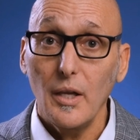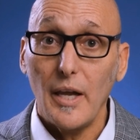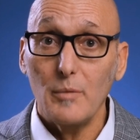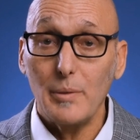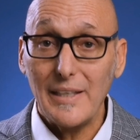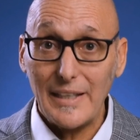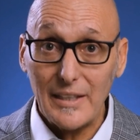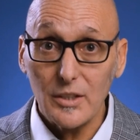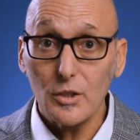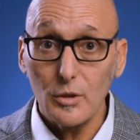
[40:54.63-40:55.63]
and be
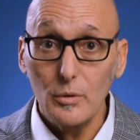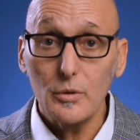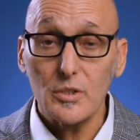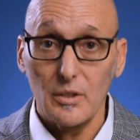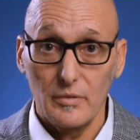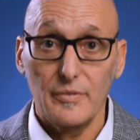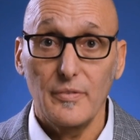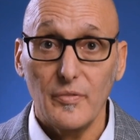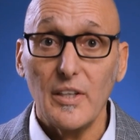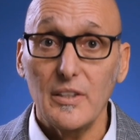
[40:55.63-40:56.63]
inclusive
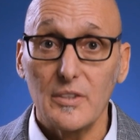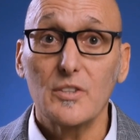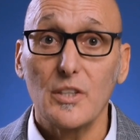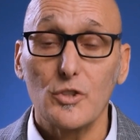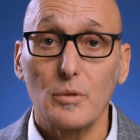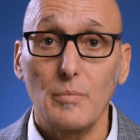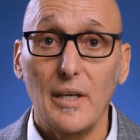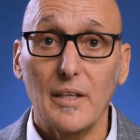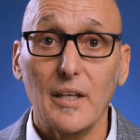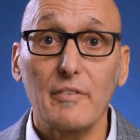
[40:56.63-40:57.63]
in
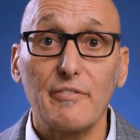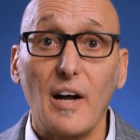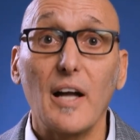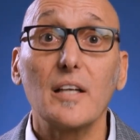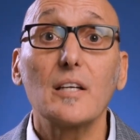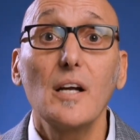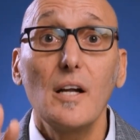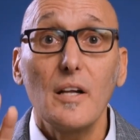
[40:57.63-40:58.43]
decision-making find